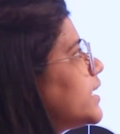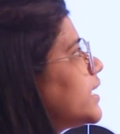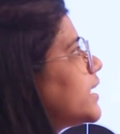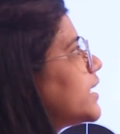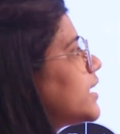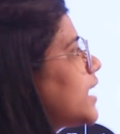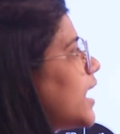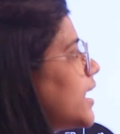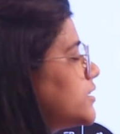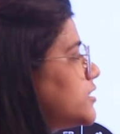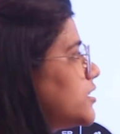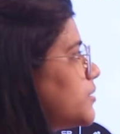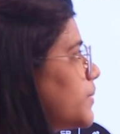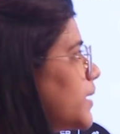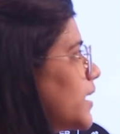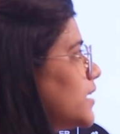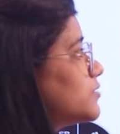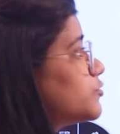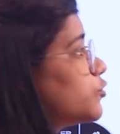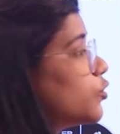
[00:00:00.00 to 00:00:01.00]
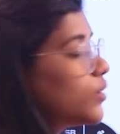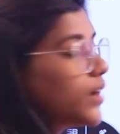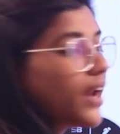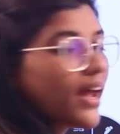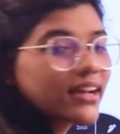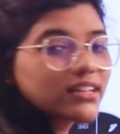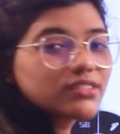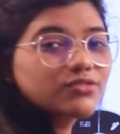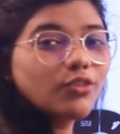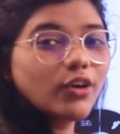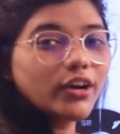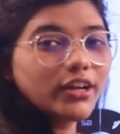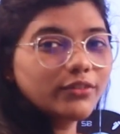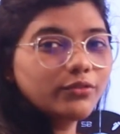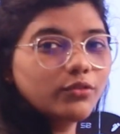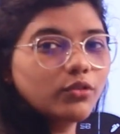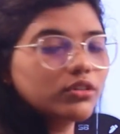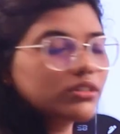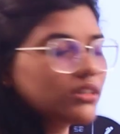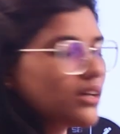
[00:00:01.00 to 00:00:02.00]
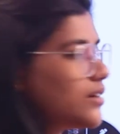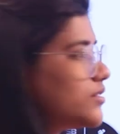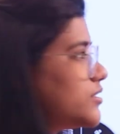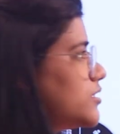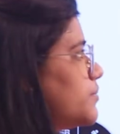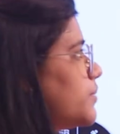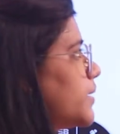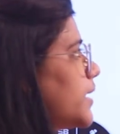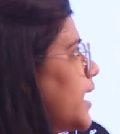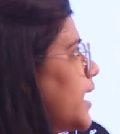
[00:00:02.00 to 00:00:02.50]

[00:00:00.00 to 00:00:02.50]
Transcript: in Hyderabad, 4,44,000 per